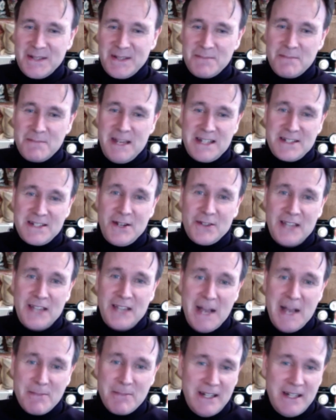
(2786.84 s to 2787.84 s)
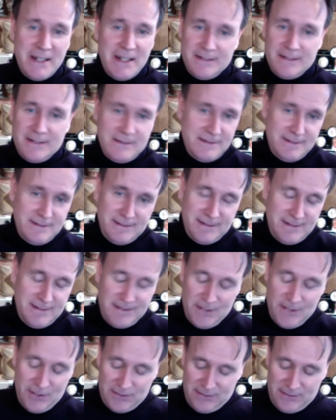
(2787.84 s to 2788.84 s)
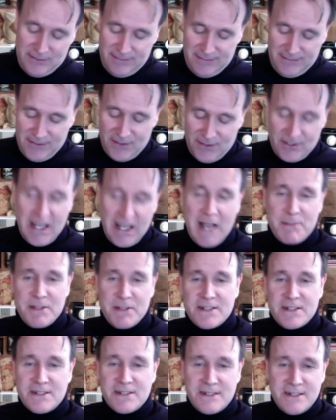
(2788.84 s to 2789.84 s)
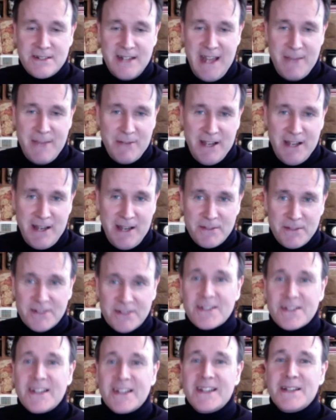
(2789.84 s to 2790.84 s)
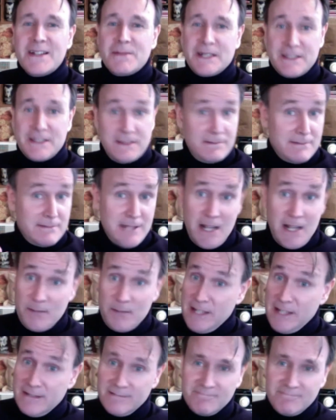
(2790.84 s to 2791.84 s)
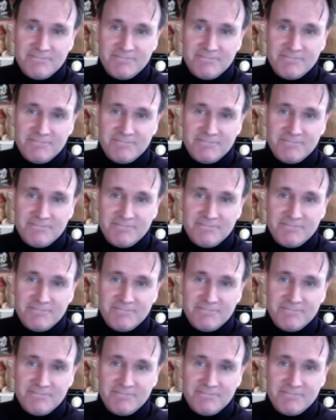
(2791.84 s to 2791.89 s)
must not happen, and not happens, never happens. But tell me.